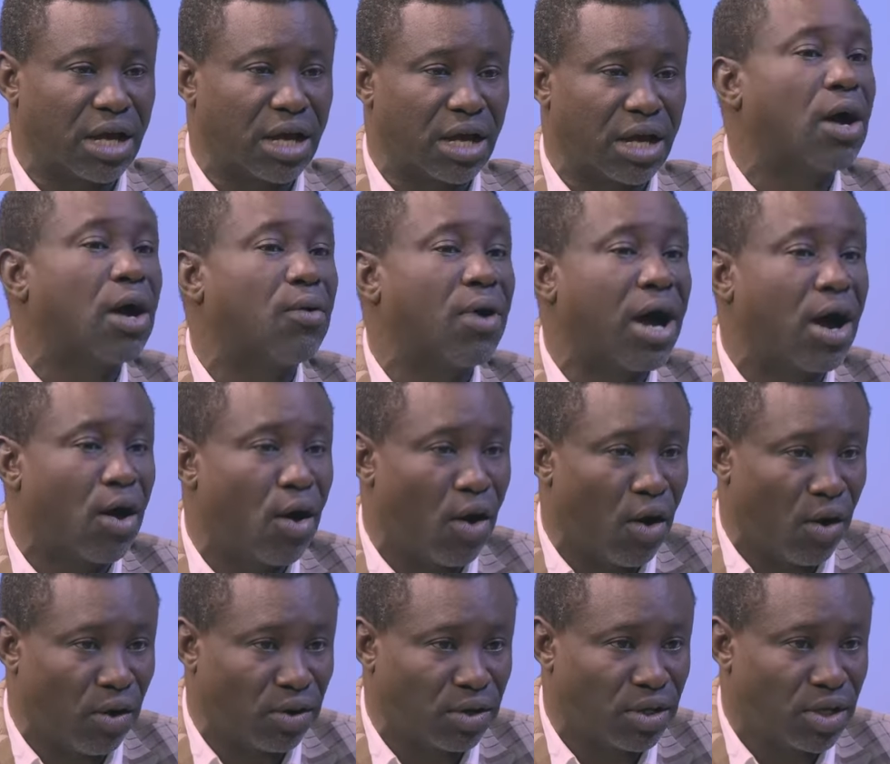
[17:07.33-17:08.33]

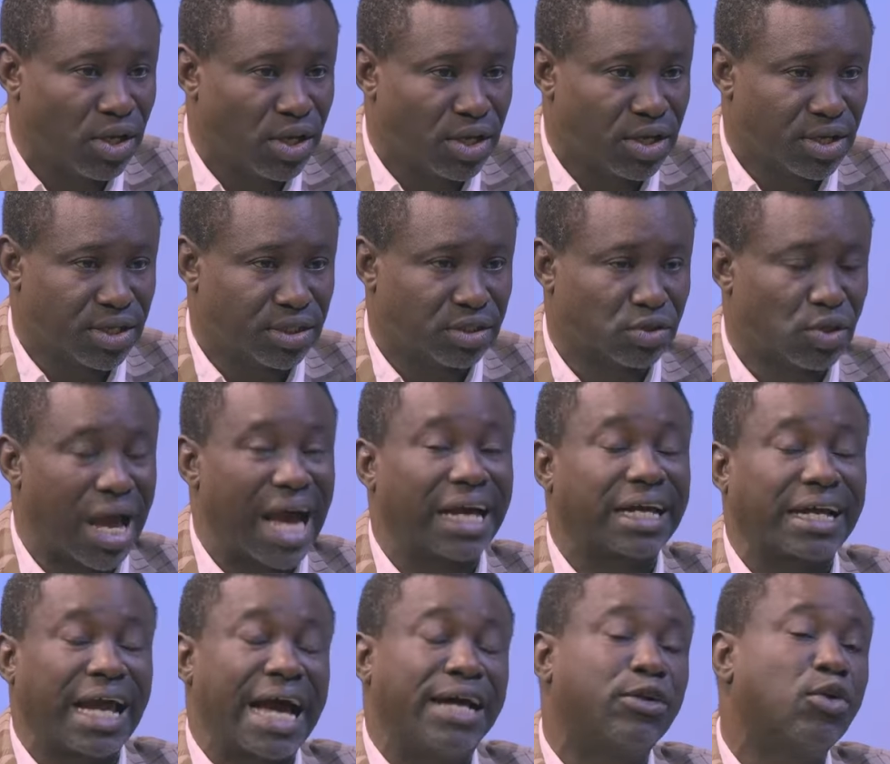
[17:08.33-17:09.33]
oil is, and
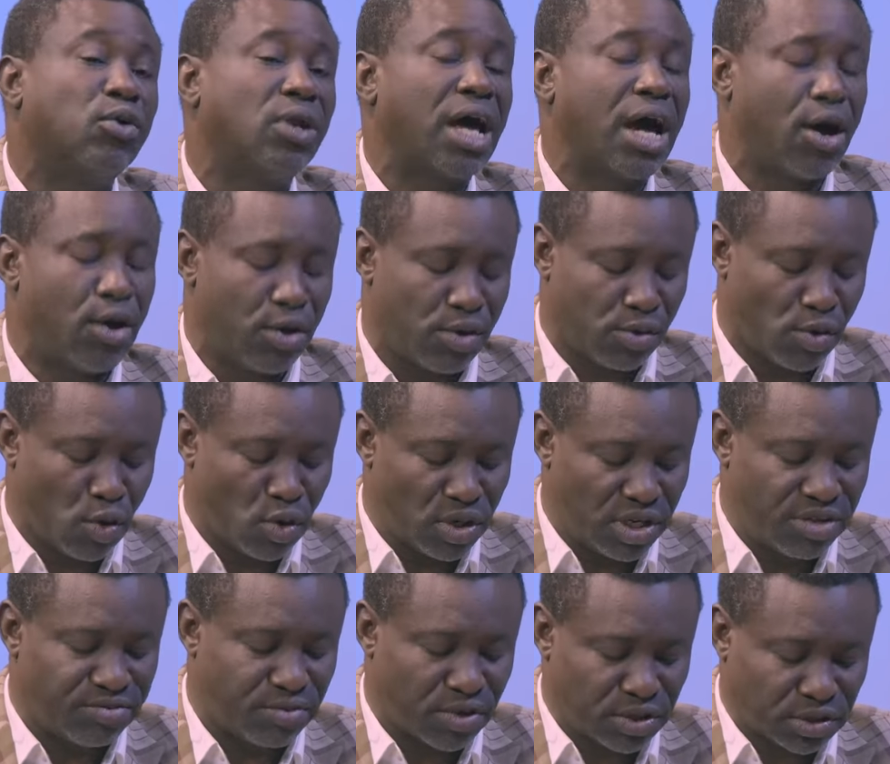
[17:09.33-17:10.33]
canola oil,
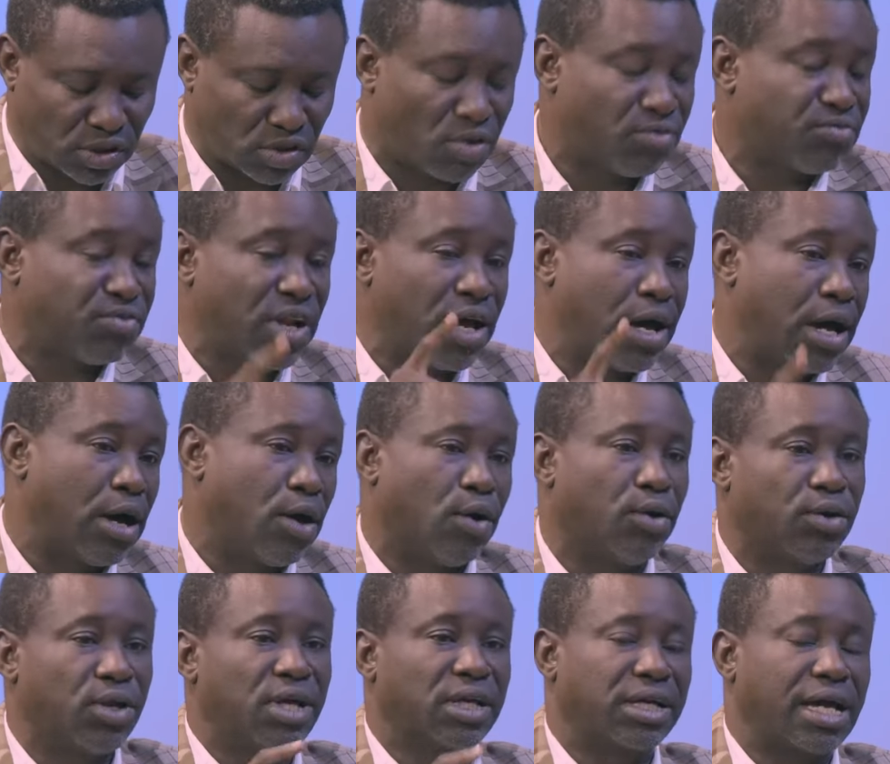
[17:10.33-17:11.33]
olive oil, sunflower oil,
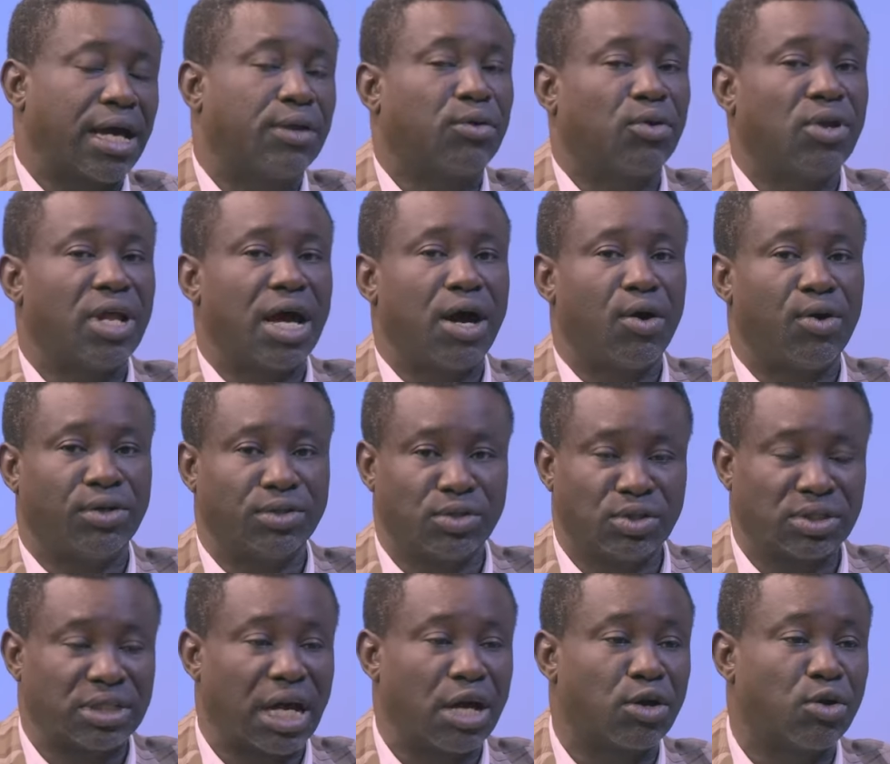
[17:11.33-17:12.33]
canola oil.
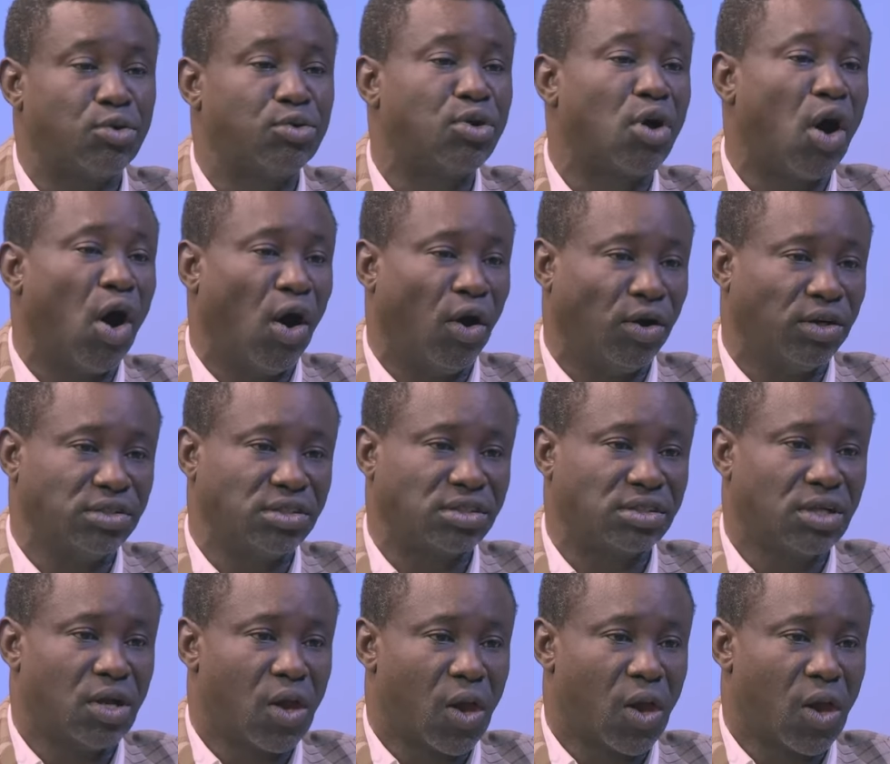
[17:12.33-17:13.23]
Those are good oils.